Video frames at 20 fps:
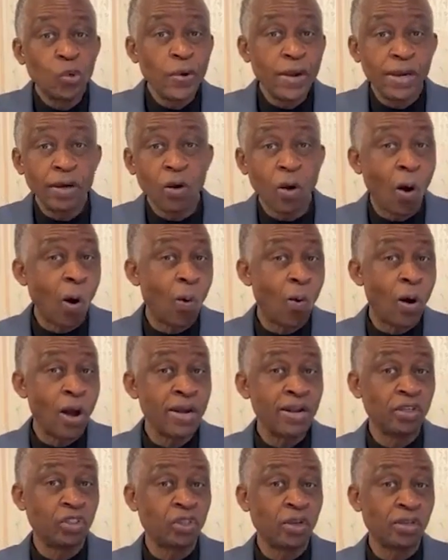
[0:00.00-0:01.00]
is doing or
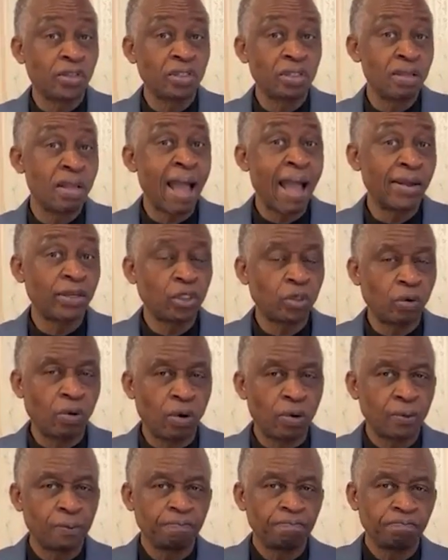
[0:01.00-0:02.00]
what is just
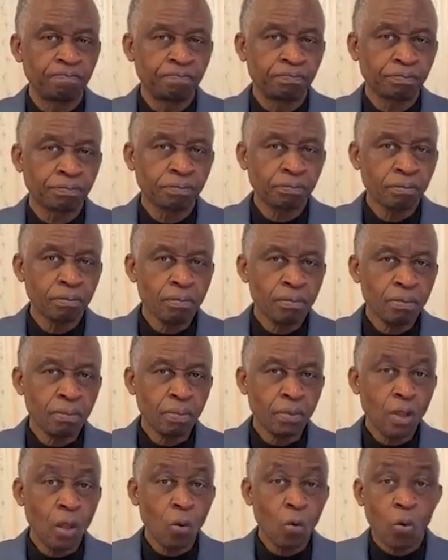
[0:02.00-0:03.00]
natural.
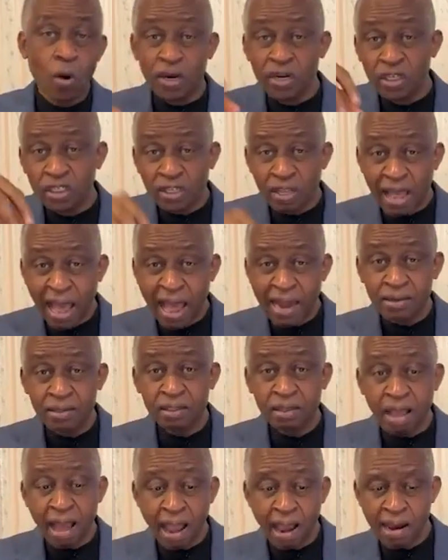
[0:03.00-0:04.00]
What his
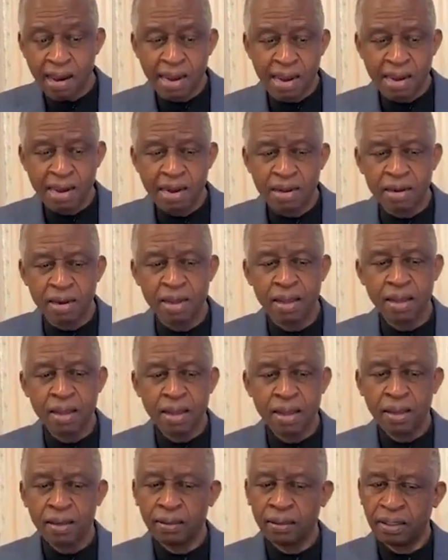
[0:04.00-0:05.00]
hands are in,
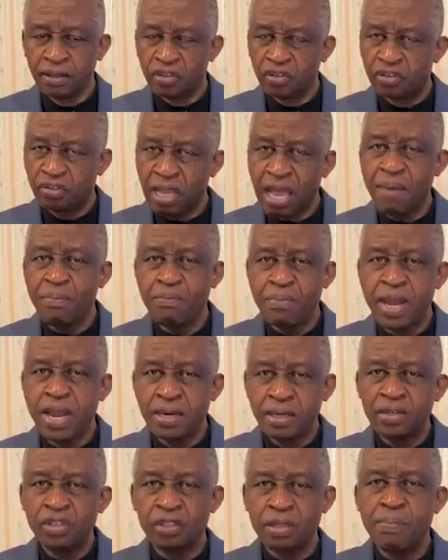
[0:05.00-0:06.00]

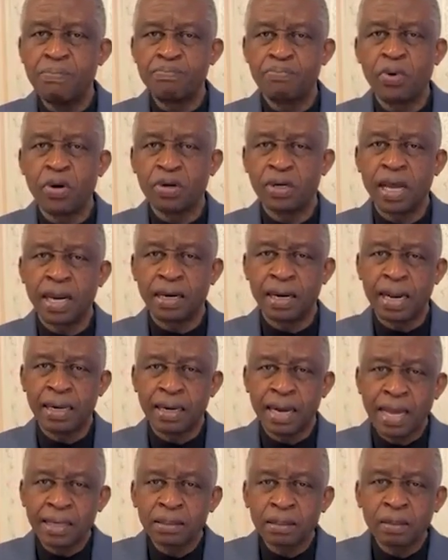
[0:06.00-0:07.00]
discernment is important,
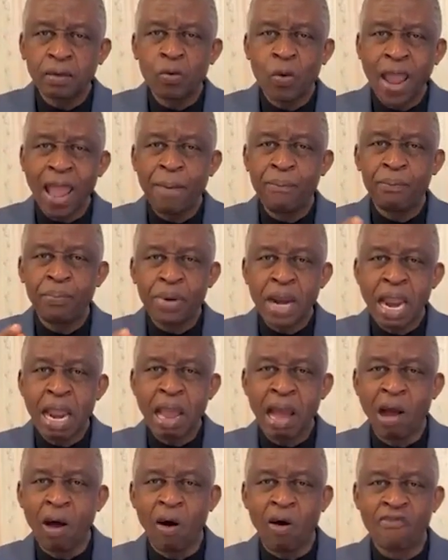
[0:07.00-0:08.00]
and that's where
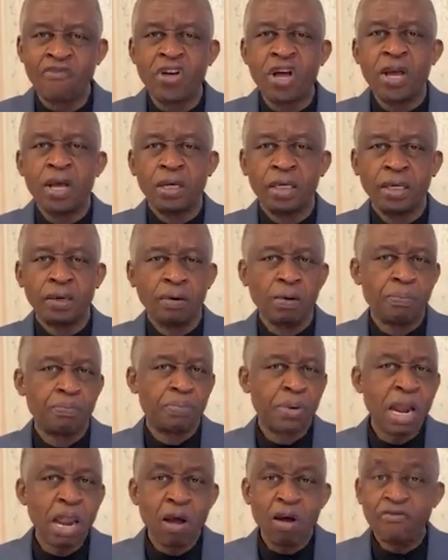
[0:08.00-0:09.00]
prayer of you
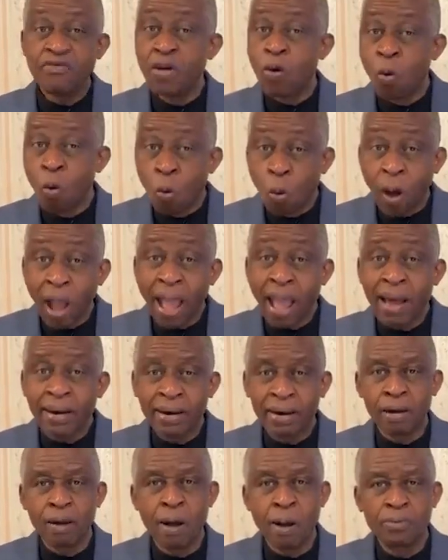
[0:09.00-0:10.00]
know, prayer of
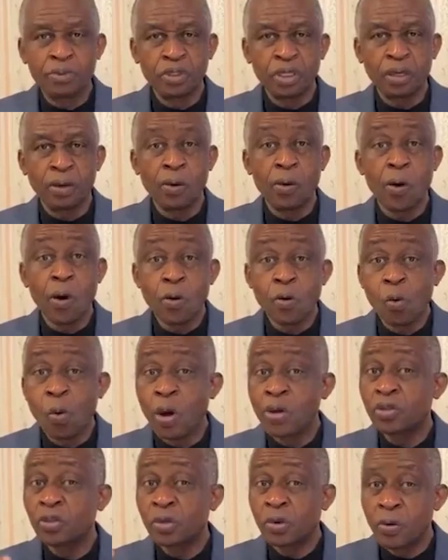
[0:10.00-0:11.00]
inquiry comes in,
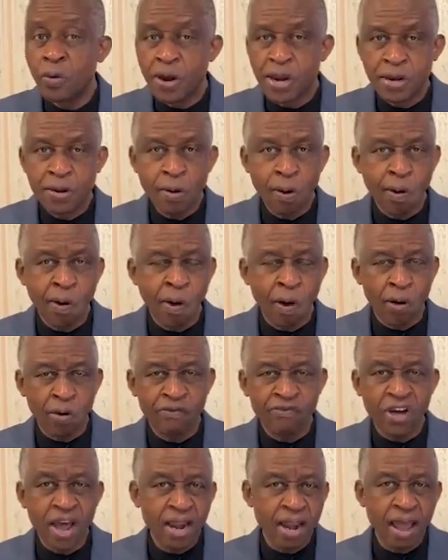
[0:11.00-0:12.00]
Lord, what's going
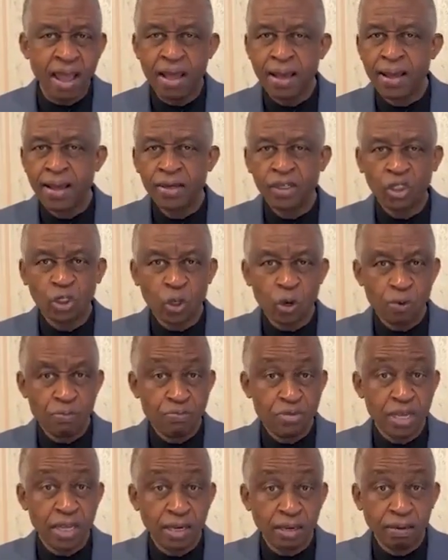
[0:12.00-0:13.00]
on? Father,
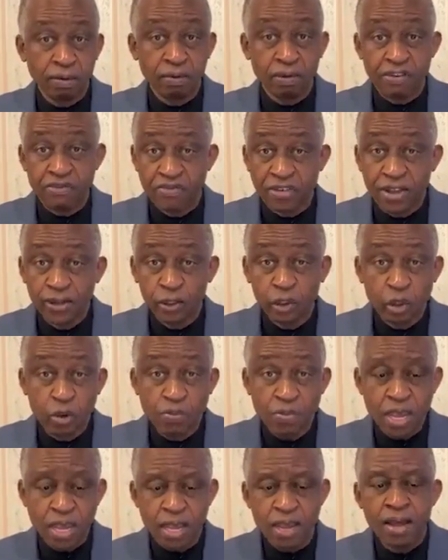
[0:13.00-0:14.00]
show me, reveal
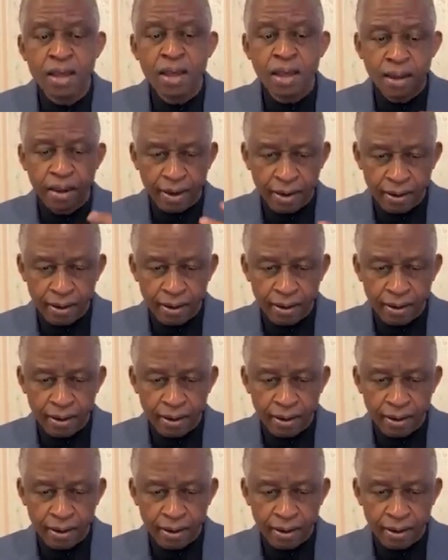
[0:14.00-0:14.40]
to me.